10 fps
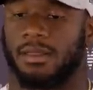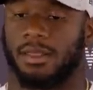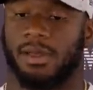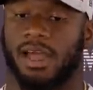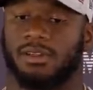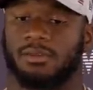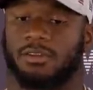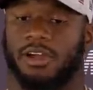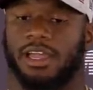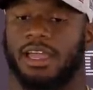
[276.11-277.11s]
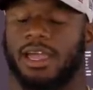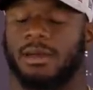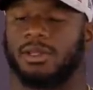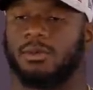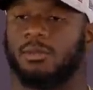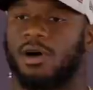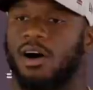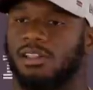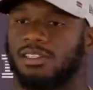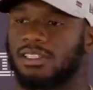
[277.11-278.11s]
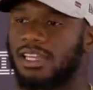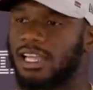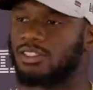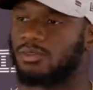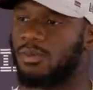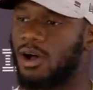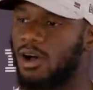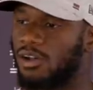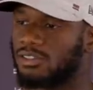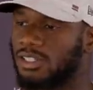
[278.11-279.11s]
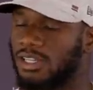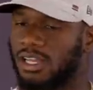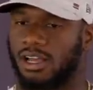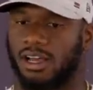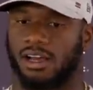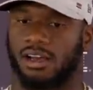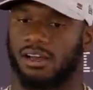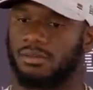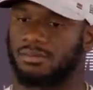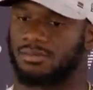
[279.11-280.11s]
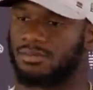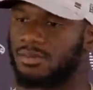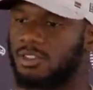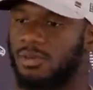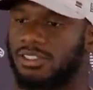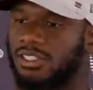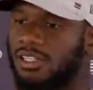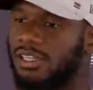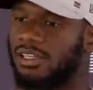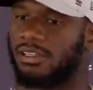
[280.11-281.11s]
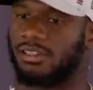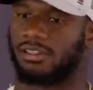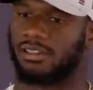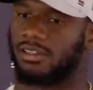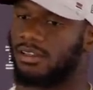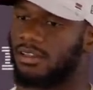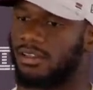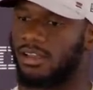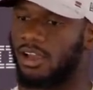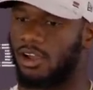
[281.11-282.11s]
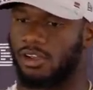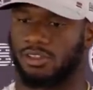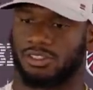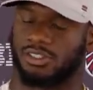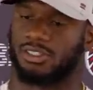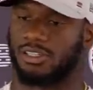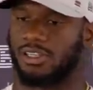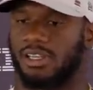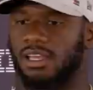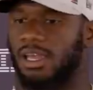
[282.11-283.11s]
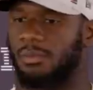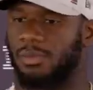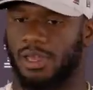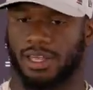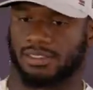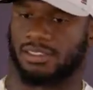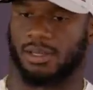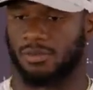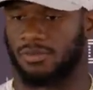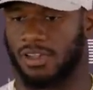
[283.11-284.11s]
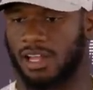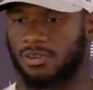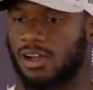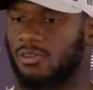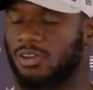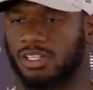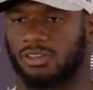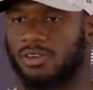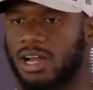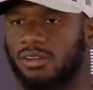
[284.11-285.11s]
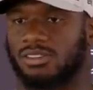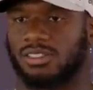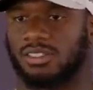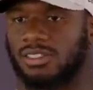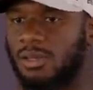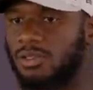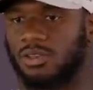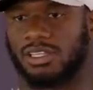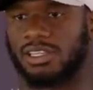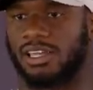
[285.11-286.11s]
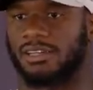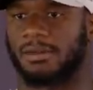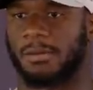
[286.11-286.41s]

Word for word: They've been having a great camp. They've been balling, catching some balls, um, especially Hurst and Pitts. They've been flying around, running good routes. They've been doing their thing.